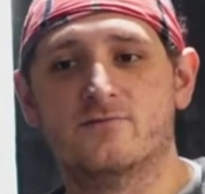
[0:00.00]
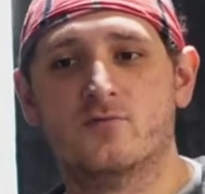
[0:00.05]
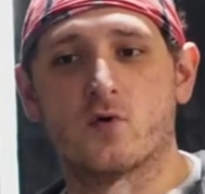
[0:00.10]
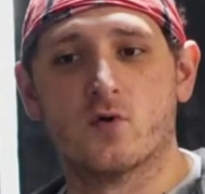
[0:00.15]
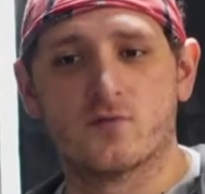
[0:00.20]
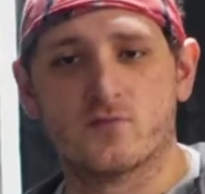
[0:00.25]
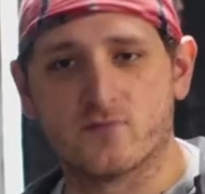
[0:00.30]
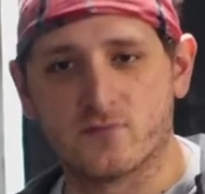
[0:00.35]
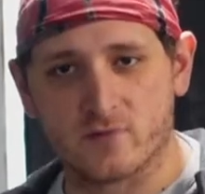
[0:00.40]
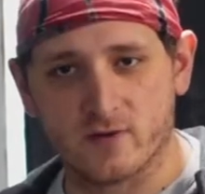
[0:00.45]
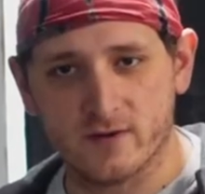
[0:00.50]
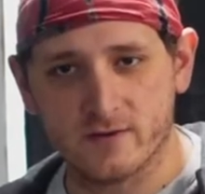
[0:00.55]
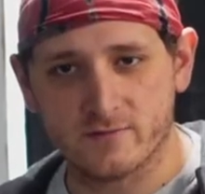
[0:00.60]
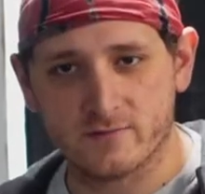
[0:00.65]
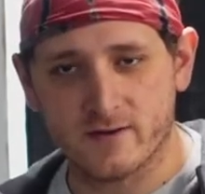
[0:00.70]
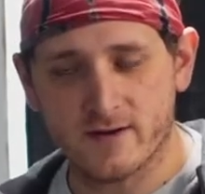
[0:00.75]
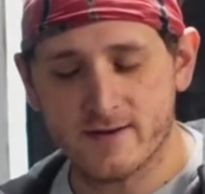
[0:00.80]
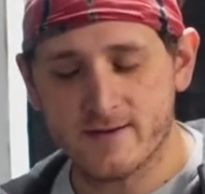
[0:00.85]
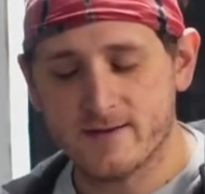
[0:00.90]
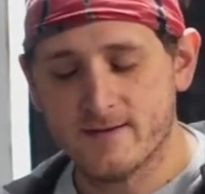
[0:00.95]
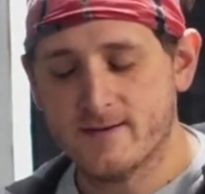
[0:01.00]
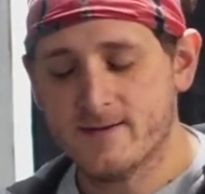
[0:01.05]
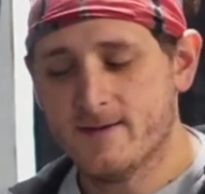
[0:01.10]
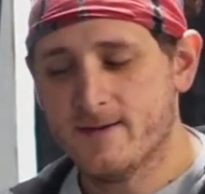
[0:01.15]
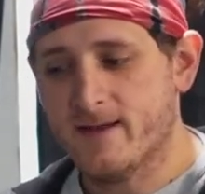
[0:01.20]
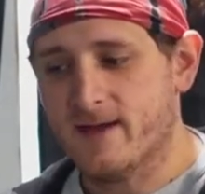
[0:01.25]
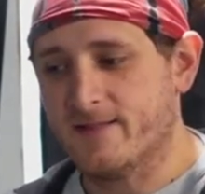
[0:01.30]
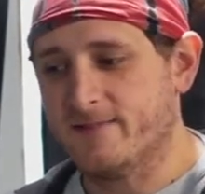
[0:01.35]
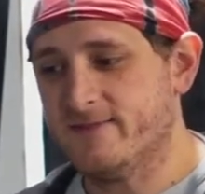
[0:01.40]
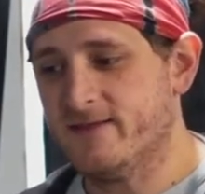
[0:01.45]
forefront, right?
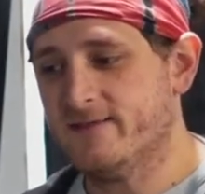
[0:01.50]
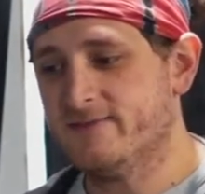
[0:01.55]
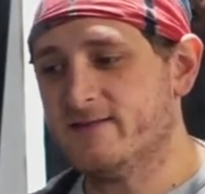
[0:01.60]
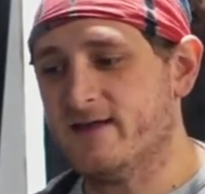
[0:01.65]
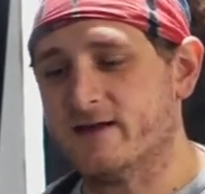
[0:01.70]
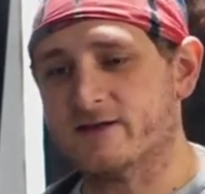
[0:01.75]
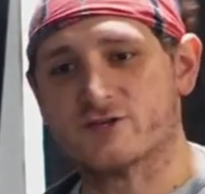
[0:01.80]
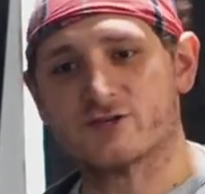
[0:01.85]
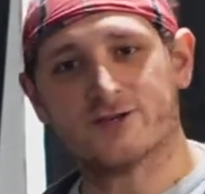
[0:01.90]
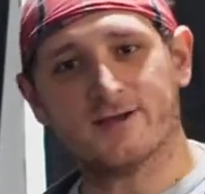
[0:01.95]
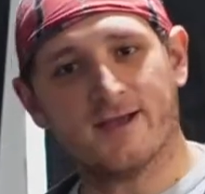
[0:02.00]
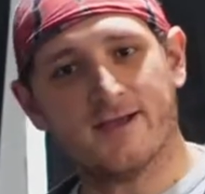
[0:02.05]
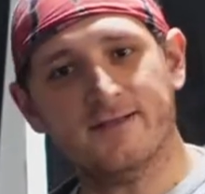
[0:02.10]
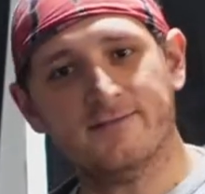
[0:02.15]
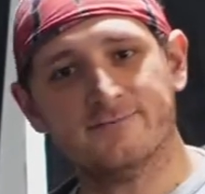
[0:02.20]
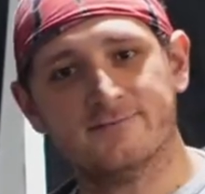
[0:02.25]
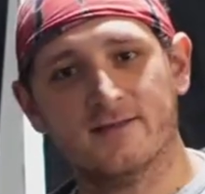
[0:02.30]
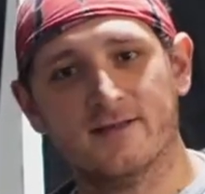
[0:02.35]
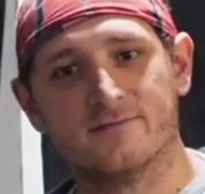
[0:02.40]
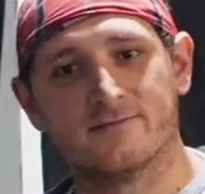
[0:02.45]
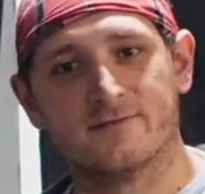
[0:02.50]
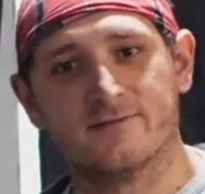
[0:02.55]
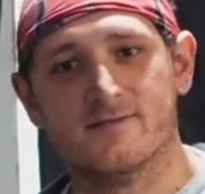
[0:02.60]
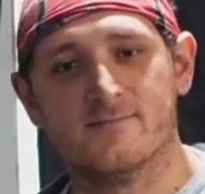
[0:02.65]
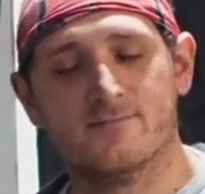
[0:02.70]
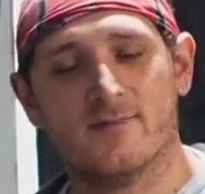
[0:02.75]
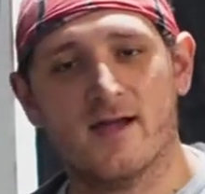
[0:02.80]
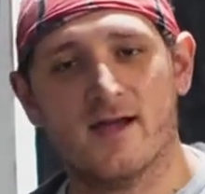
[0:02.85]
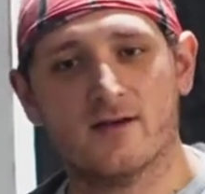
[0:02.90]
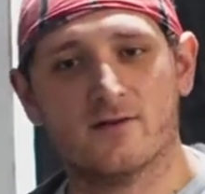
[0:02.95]
And then that chai flavor in the
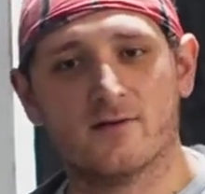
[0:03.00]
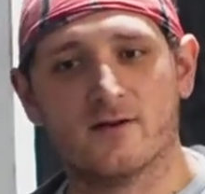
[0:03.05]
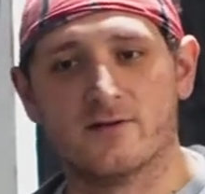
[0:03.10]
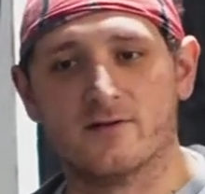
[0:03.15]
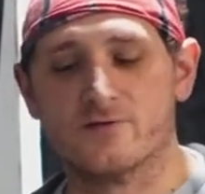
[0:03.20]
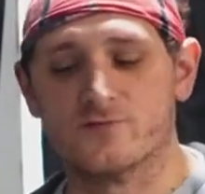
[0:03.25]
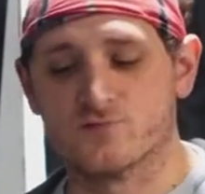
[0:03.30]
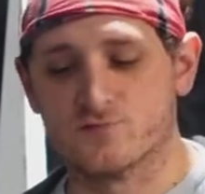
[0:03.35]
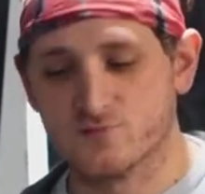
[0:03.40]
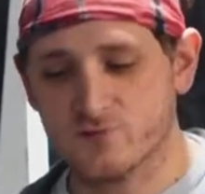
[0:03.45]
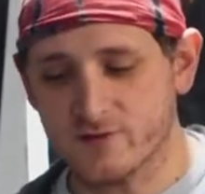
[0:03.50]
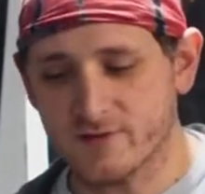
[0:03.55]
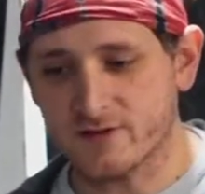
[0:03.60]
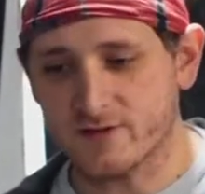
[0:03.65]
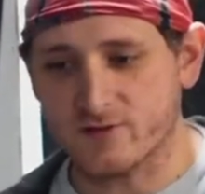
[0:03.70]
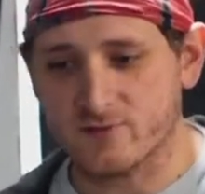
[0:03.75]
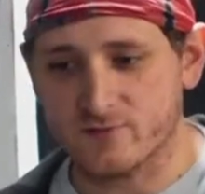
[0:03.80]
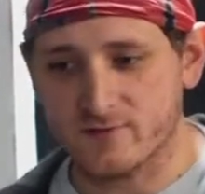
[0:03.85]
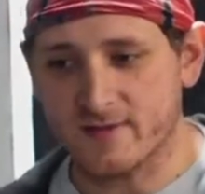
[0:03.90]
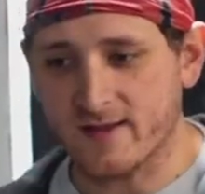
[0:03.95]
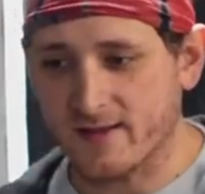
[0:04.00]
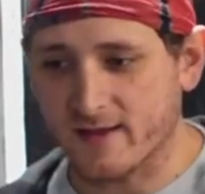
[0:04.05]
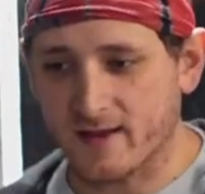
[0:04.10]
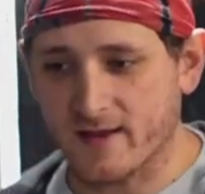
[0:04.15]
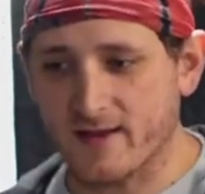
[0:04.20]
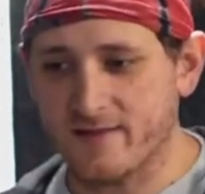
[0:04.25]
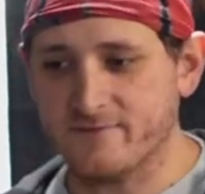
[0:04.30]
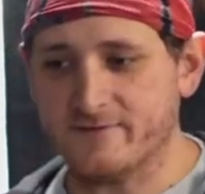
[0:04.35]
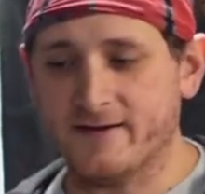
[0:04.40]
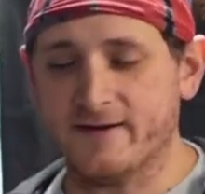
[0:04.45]
background is really unique.
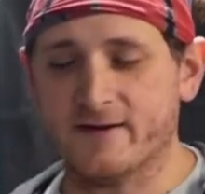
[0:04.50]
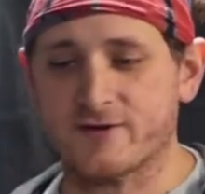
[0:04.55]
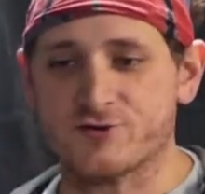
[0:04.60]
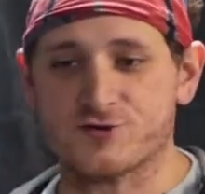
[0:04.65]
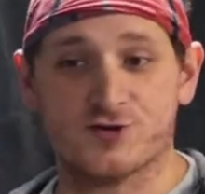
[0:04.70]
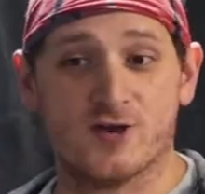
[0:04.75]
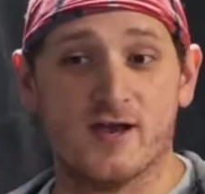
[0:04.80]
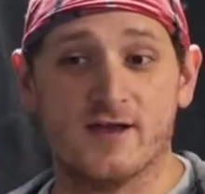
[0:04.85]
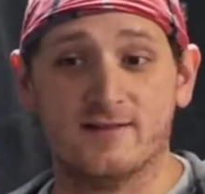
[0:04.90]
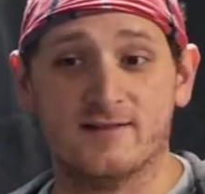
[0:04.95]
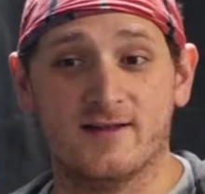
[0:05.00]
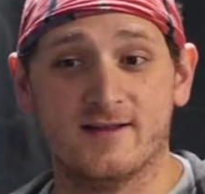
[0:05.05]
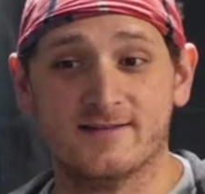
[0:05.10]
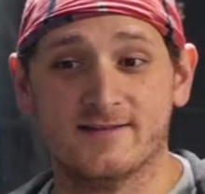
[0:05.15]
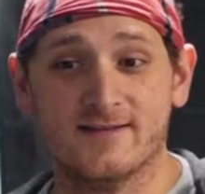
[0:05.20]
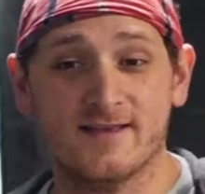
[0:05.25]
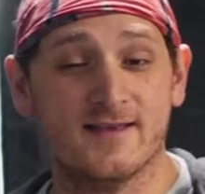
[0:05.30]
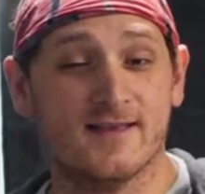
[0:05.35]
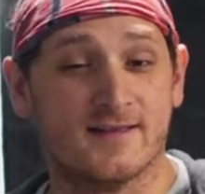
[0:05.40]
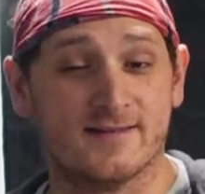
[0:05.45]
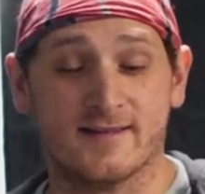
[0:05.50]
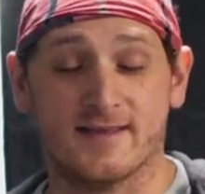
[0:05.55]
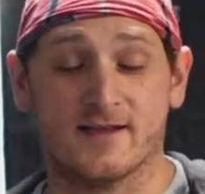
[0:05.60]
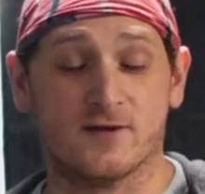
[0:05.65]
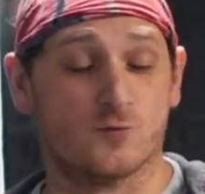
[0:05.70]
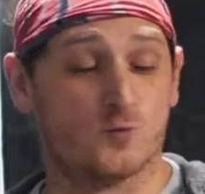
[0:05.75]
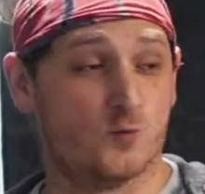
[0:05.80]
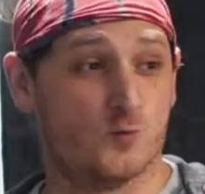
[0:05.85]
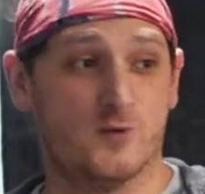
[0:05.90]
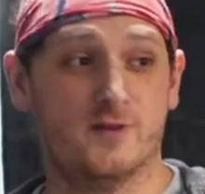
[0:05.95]
I haven't had a chai latte in like
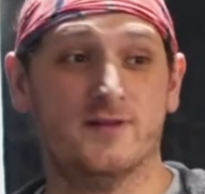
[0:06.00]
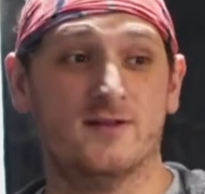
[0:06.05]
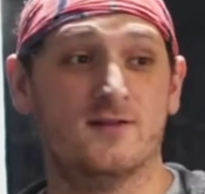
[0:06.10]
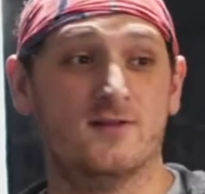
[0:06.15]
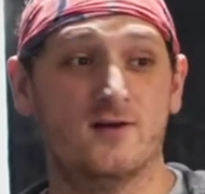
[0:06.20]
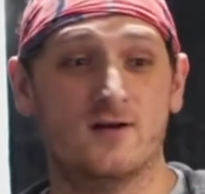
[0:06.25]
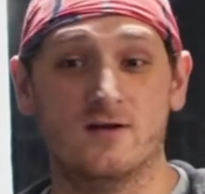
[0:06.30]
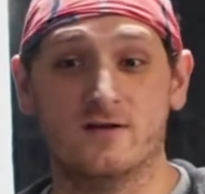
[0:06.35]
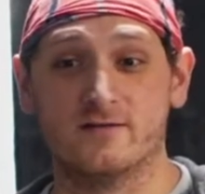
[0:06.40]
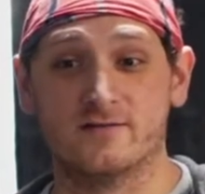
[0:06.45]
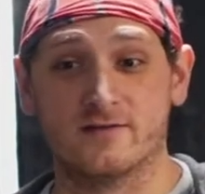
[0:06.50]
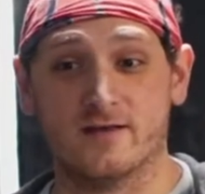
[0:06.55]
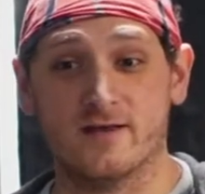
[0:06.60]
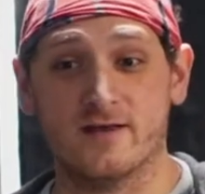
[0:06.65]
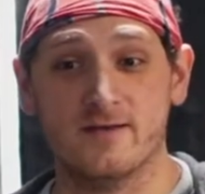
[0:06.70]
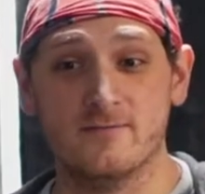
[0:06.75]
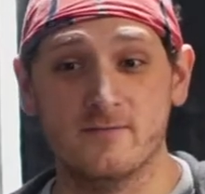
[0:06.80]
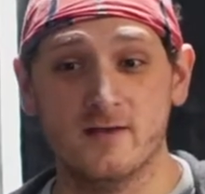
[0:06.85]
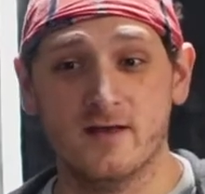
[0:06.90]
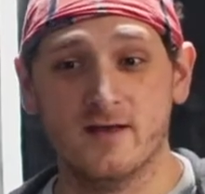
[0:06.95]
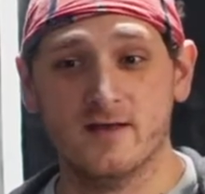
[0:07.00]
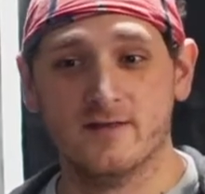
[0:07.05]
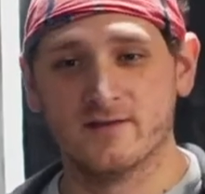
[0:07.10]
a really long time.